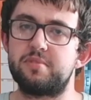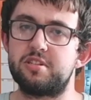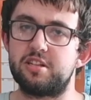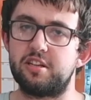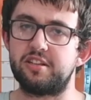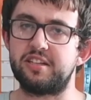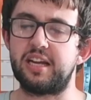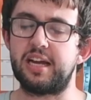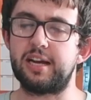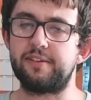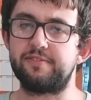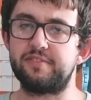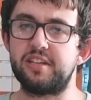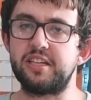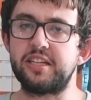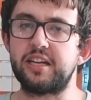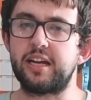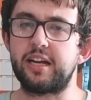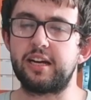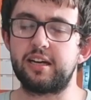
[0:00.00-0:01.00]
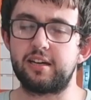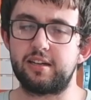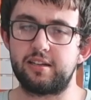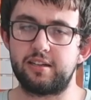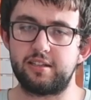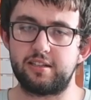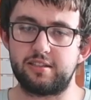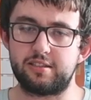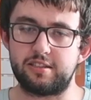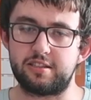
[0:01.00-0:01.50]
So you have the,
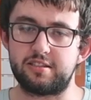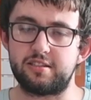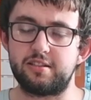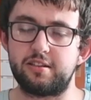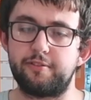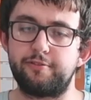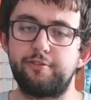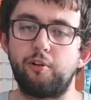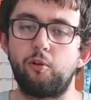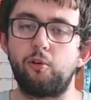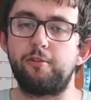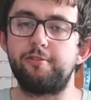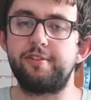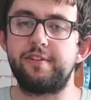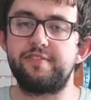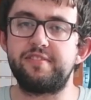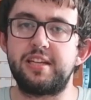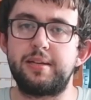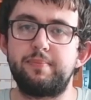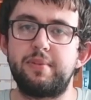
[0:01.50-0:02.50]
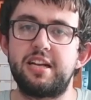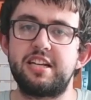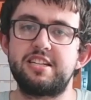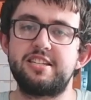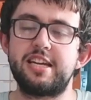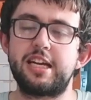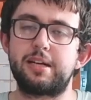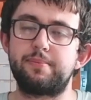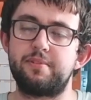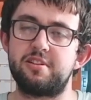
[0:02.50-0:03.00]
the four 15 minute
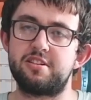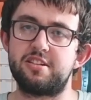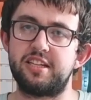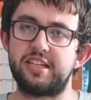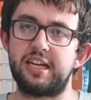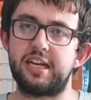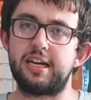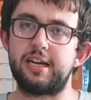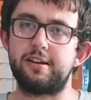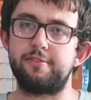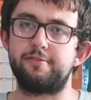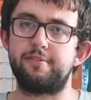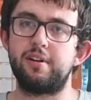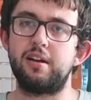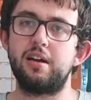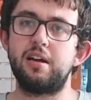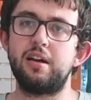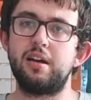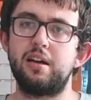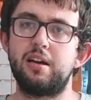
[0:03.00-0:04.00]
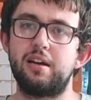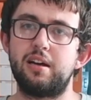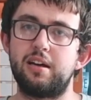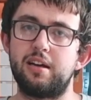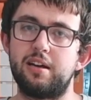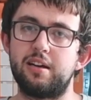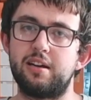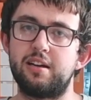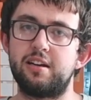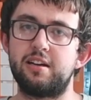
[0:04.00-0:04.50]
segments. So you have
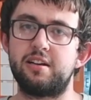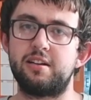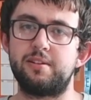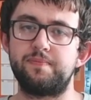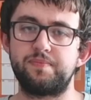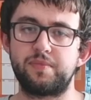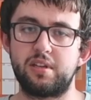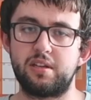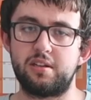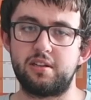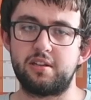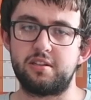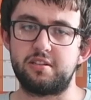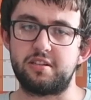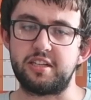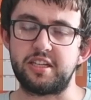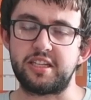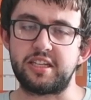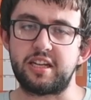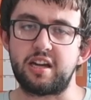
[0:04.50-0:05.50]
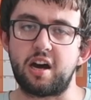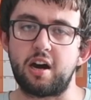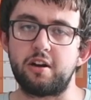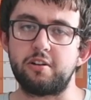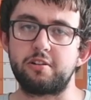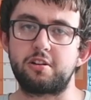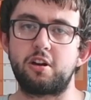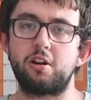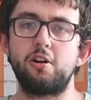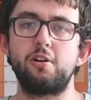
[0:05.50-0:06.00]
uh, the
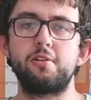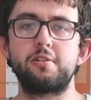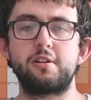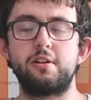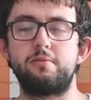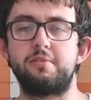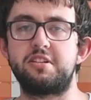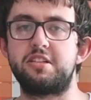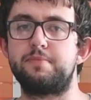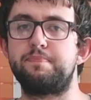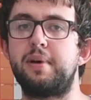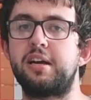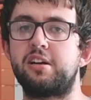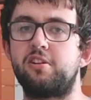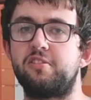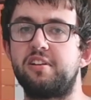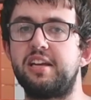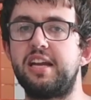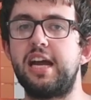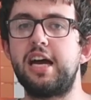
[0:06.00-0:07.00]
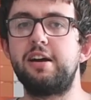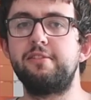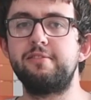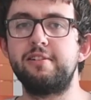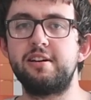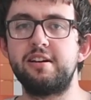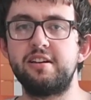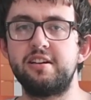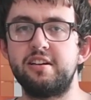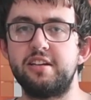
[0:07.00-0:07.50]
o'clock, which is bang on the
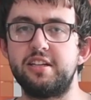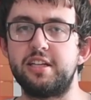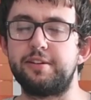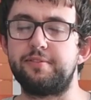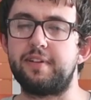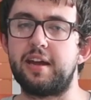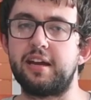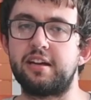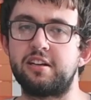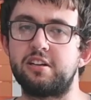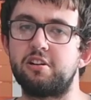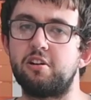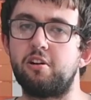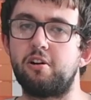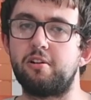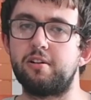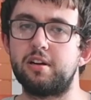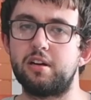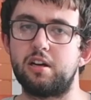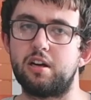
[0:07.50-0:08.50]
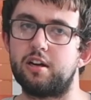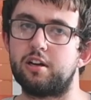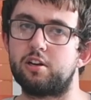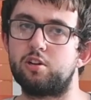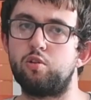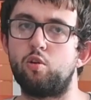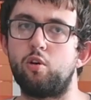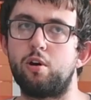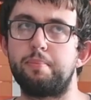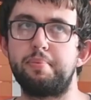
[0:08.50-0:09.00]
hour. You've then got a
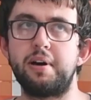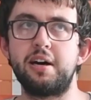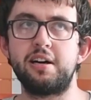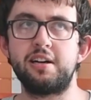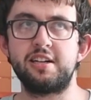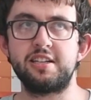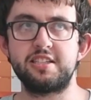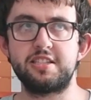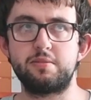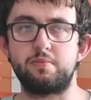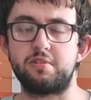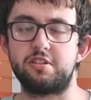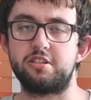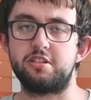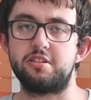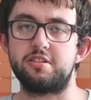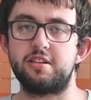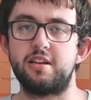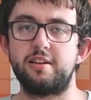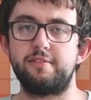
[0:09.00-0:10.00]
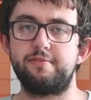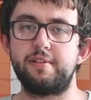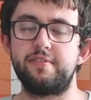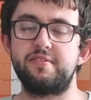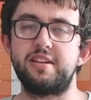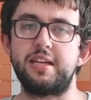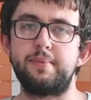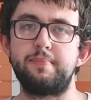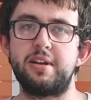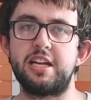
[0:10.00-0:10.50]
quarter past, which is
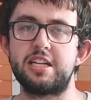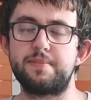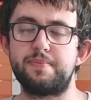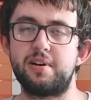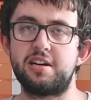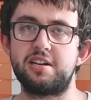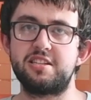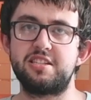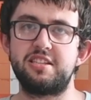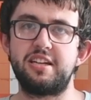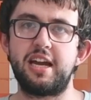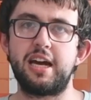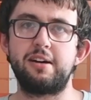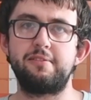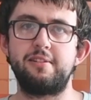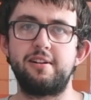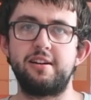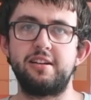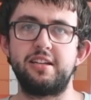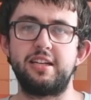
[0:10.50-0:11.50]
15 minutes past the hour.